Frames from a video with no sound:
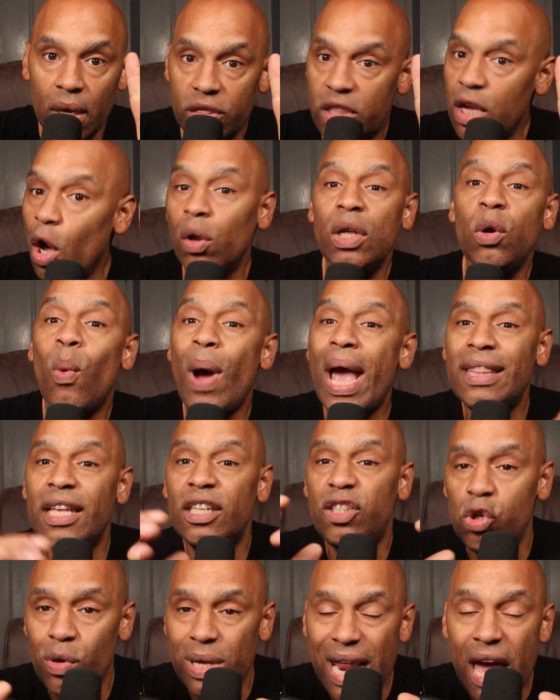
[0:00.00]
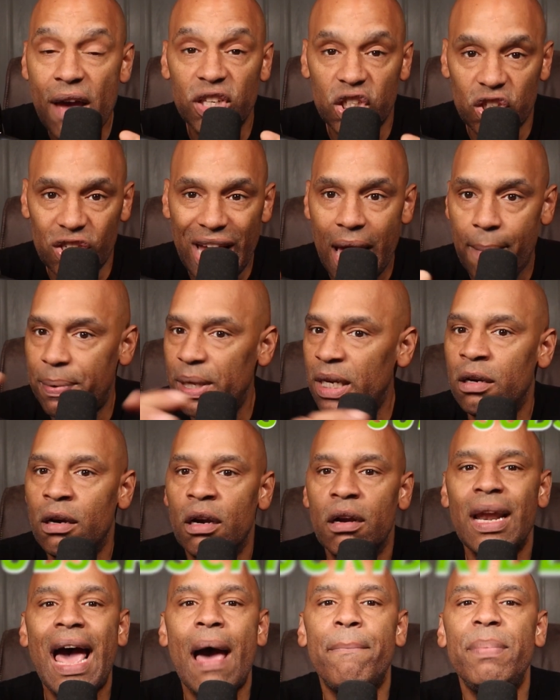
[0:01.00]
the only way that you can have a champion and
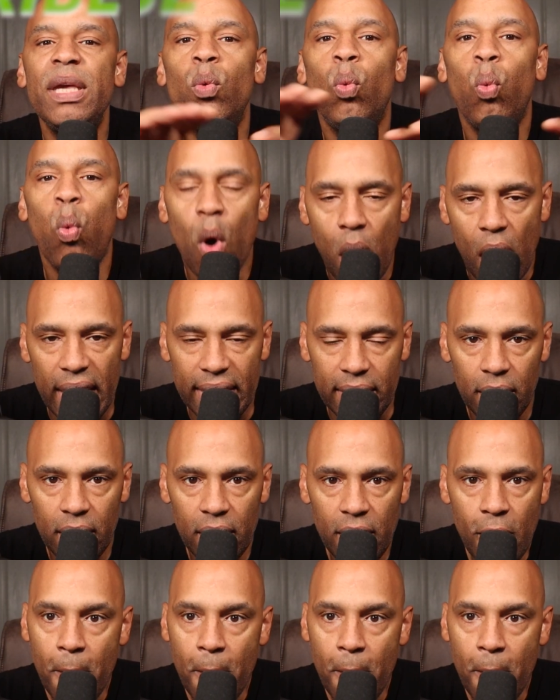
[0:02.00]
there not be one